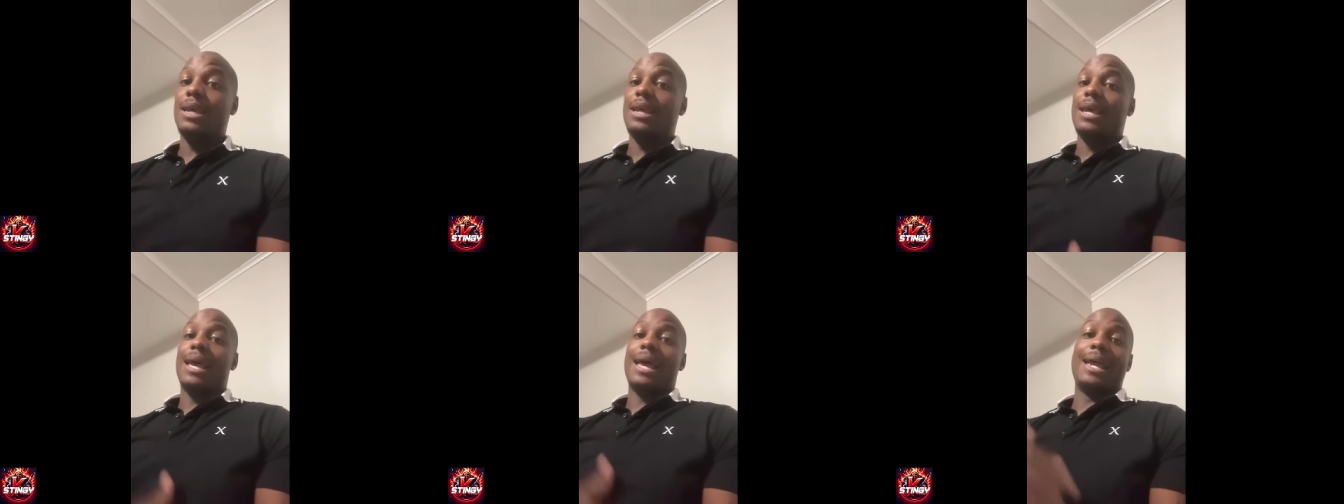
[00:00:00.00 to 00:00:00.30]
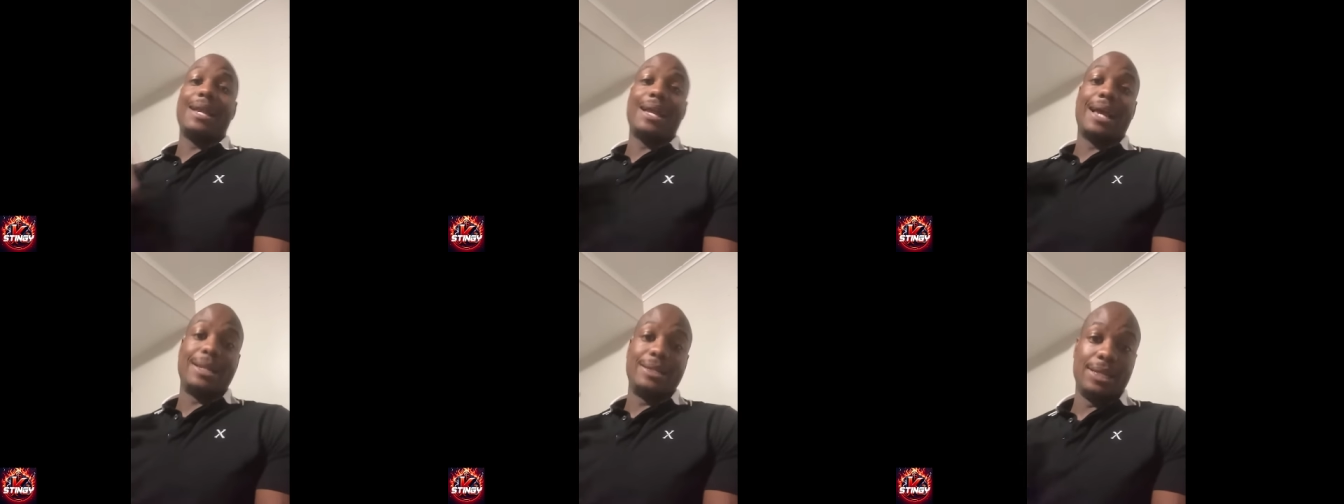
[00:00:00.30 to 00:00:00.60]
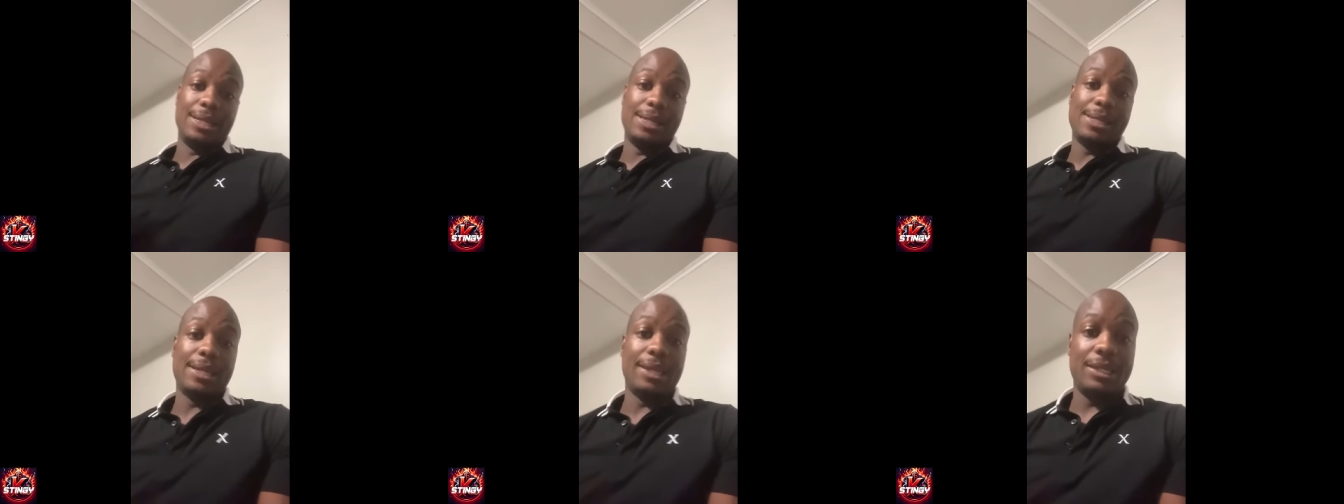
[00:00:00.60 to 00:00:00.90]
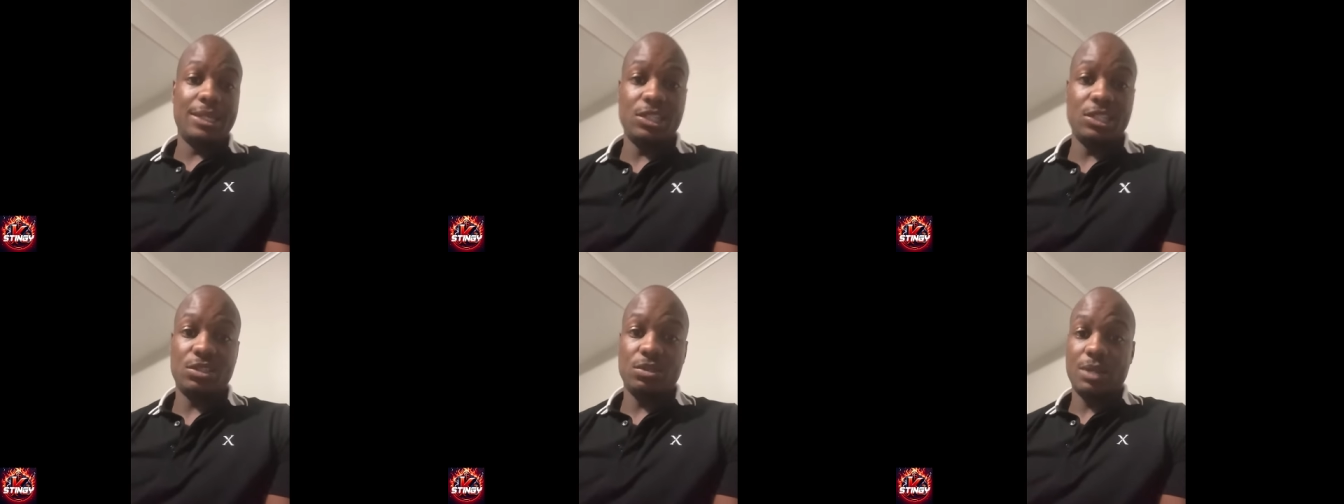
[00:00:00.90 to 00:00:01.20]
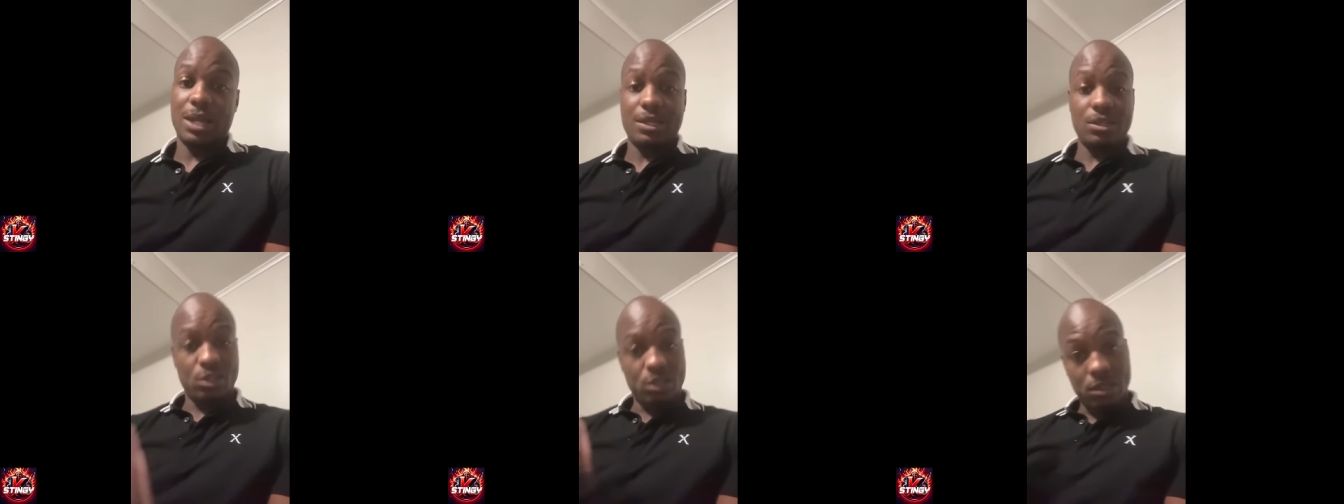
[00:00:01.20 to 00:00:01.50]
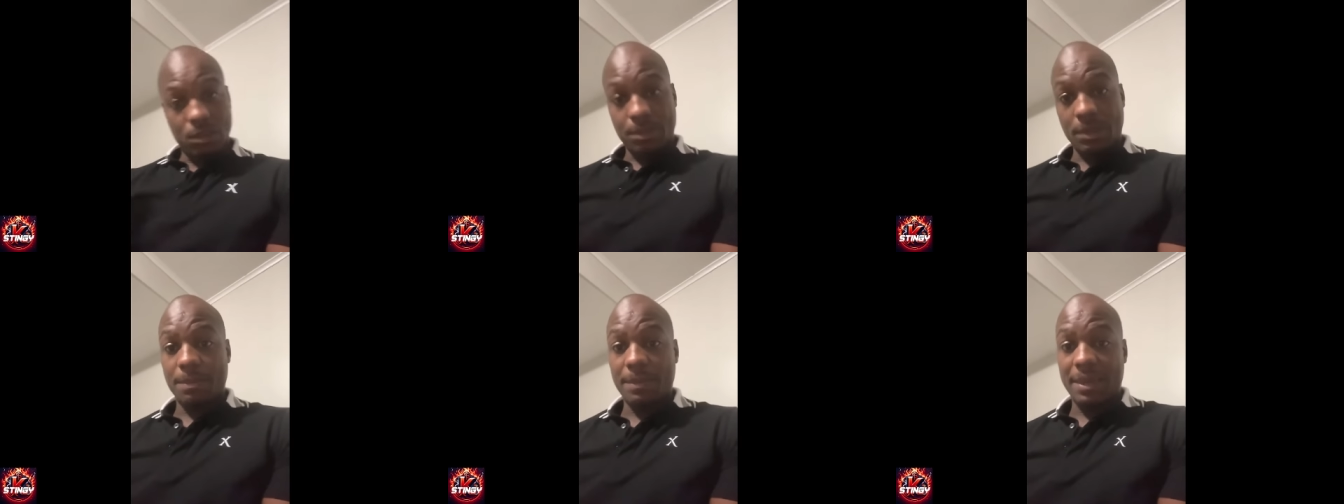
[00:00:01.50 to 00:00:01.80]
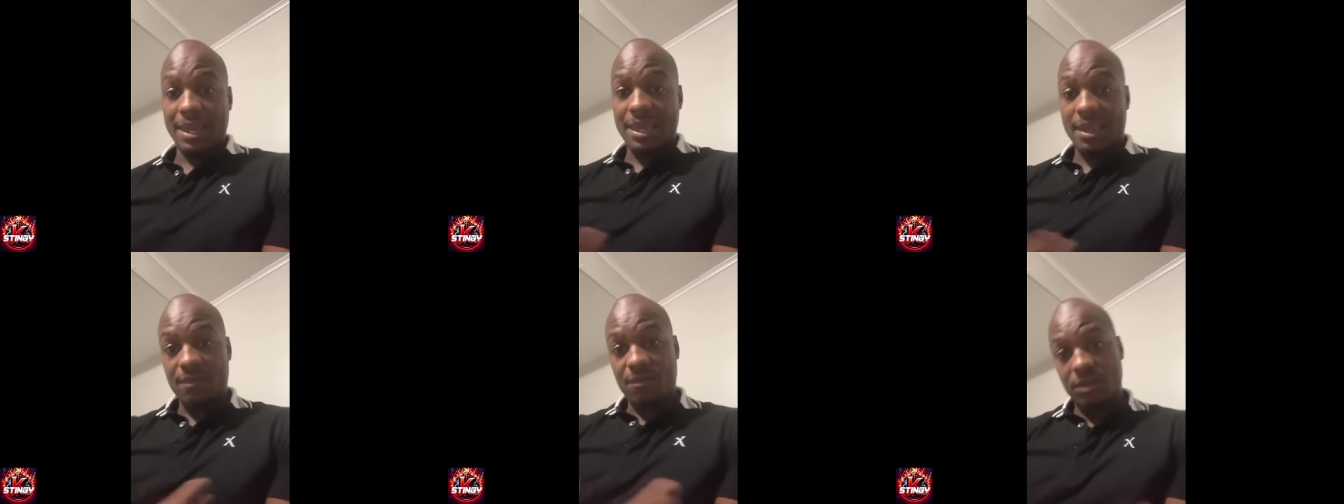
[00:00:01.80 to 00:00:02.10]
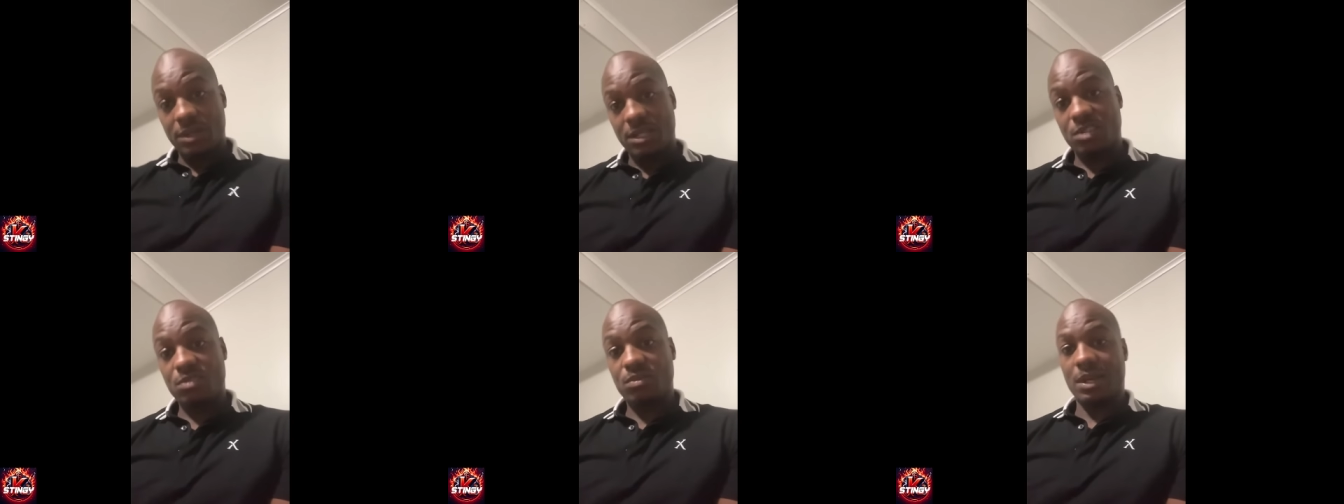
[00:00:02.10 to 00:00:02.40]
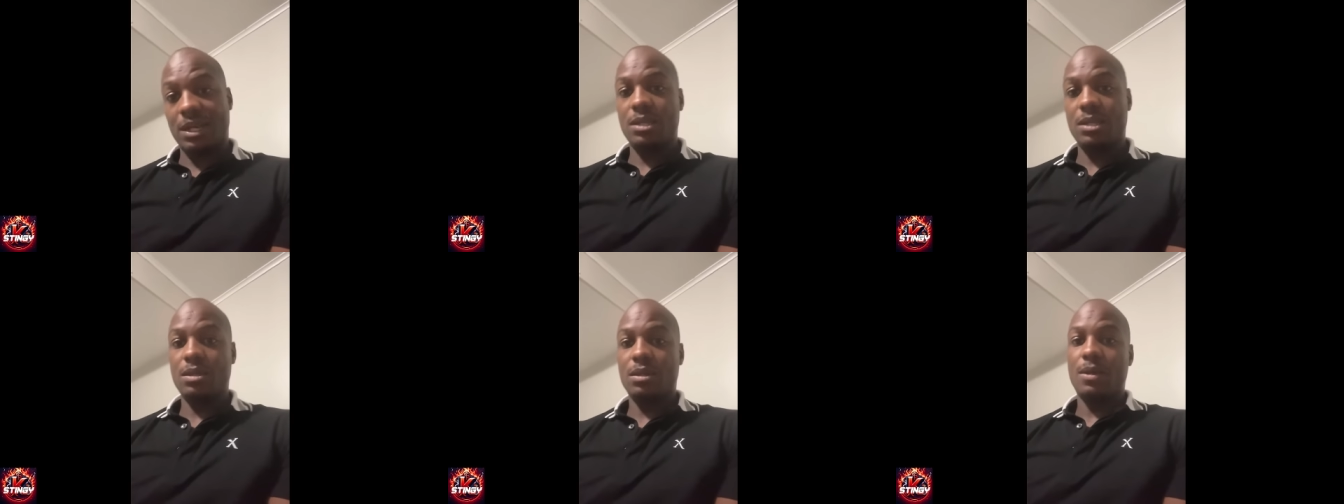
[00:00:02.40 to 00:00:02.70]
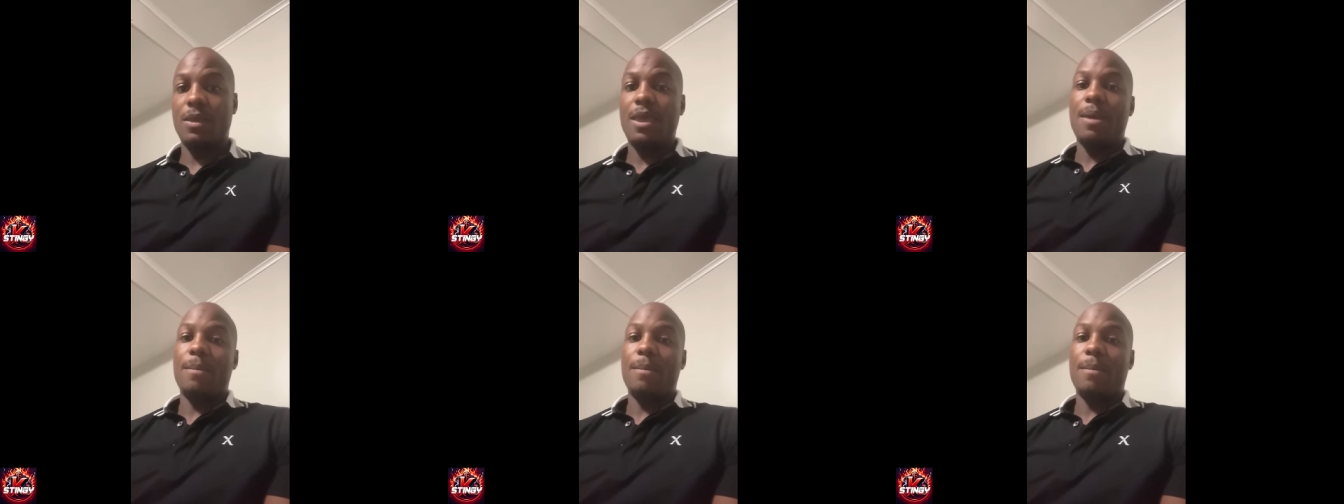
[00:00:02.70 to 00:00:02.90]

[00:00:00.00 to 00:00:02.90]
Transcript: I ain't got nothing against you. I know you're gonna be mad for this right here,